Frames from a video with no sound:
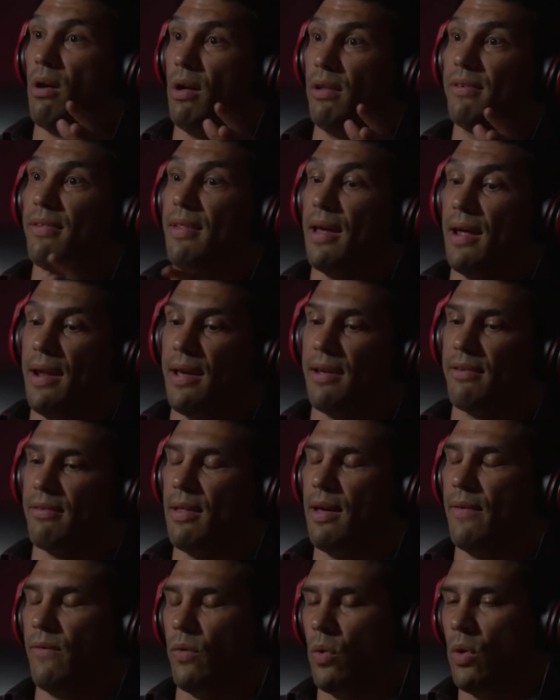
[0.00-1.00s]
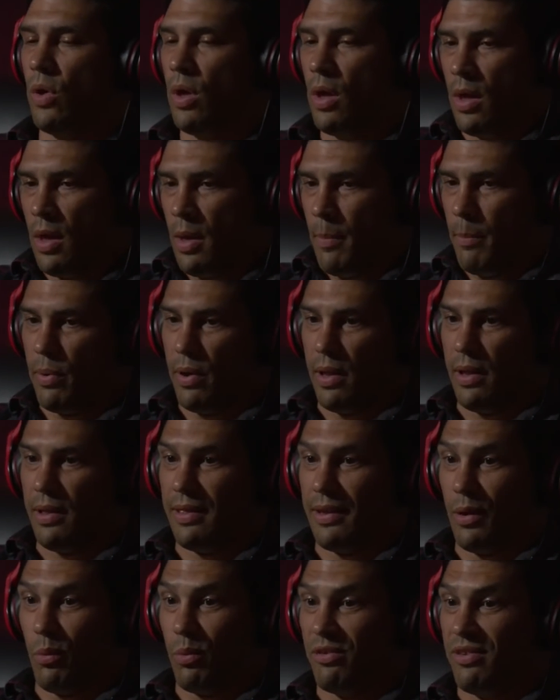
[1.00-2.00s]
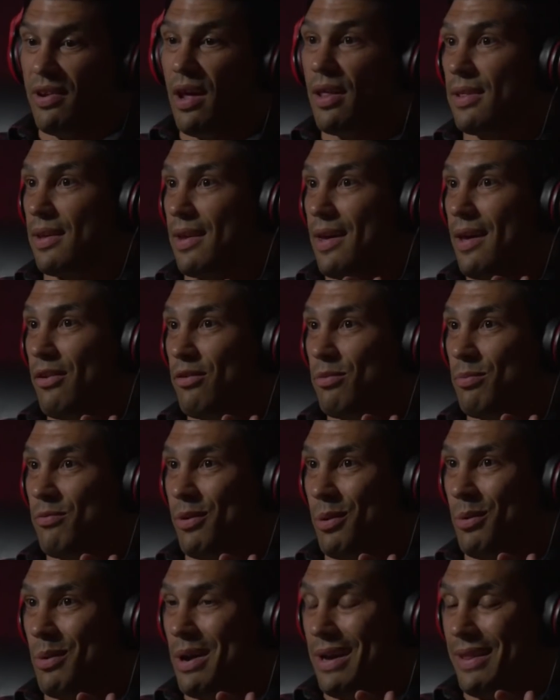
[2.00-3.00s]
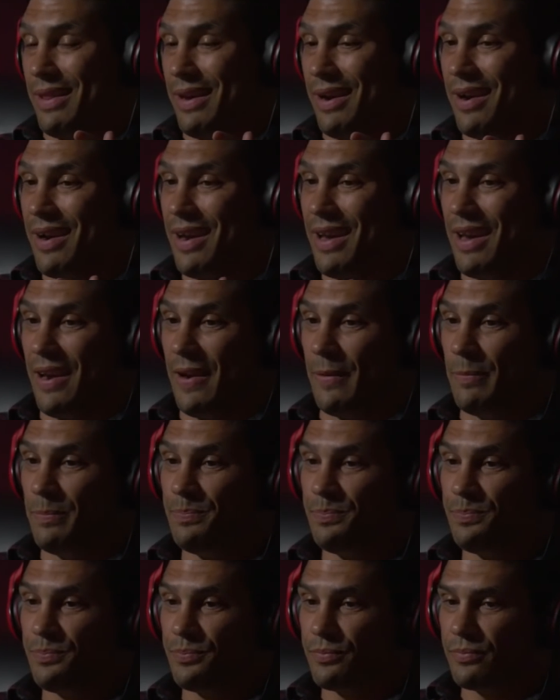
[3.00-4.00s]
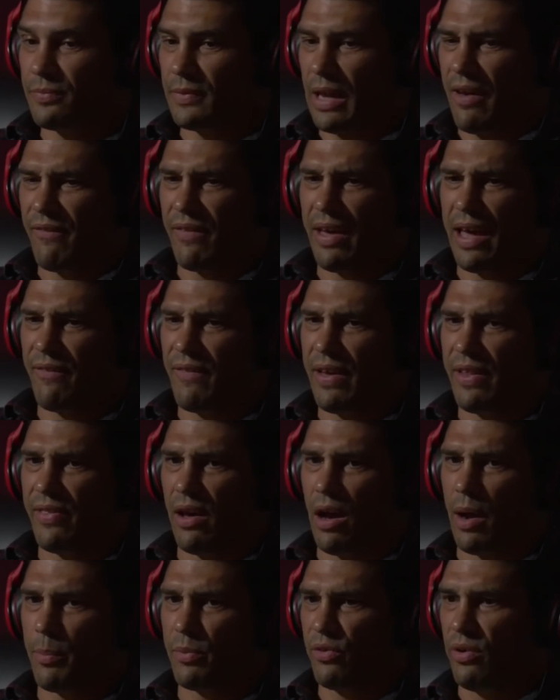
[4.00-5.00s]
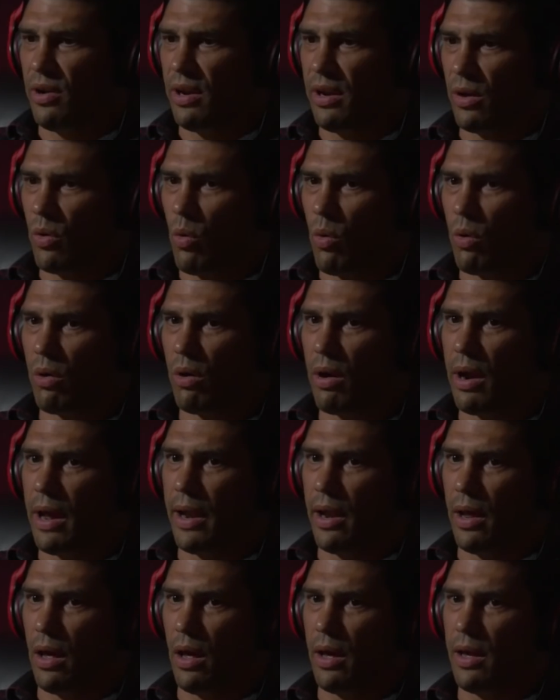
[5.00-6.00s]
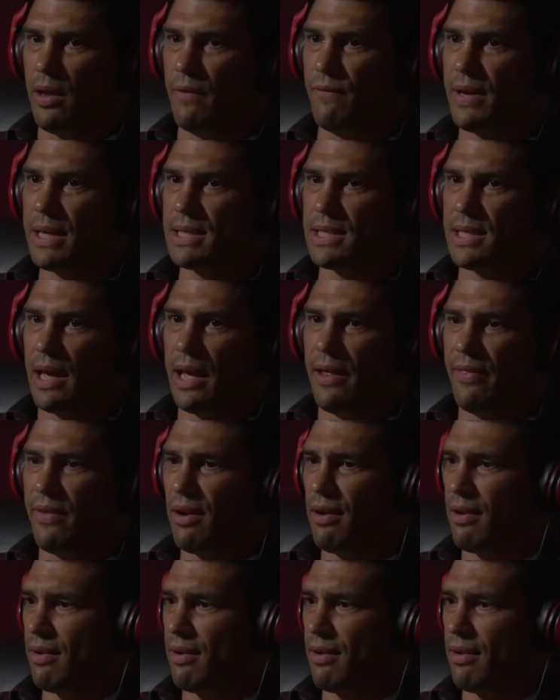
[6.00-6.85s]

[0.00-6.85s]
onto that next level. But there was nothing else for a while there, and I've had the opportunity to corner at Invicta, and